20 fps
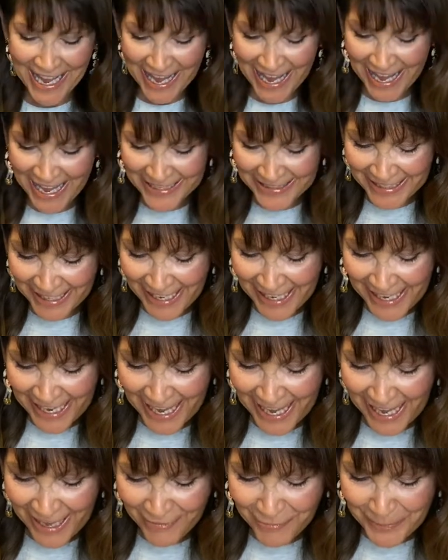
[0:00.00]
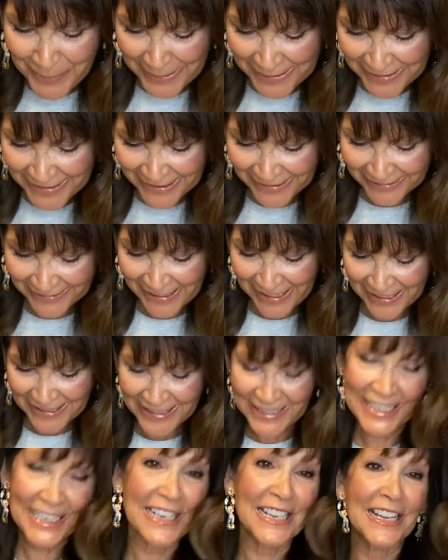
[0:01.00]
and I have been
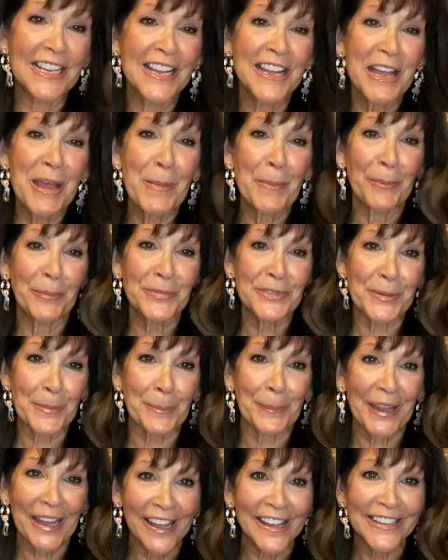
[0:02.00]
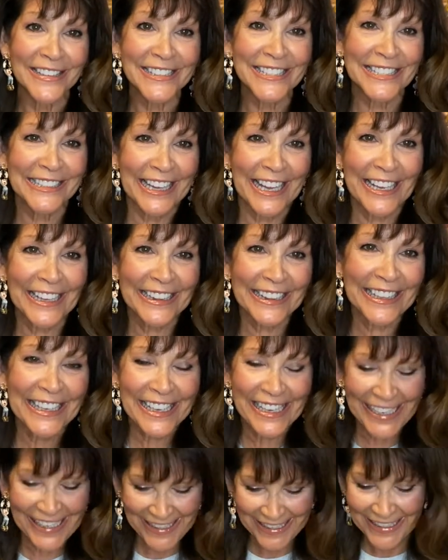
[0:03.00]
collecting some pins
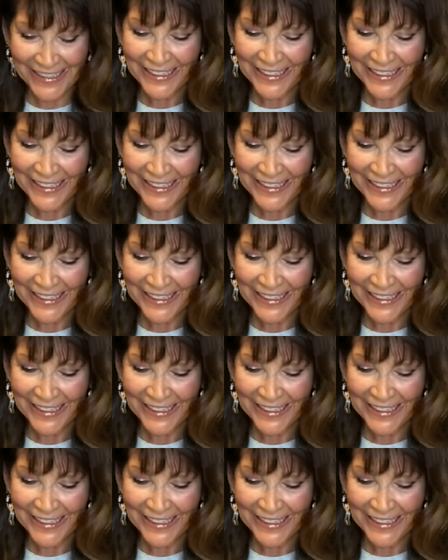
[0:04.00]
lately.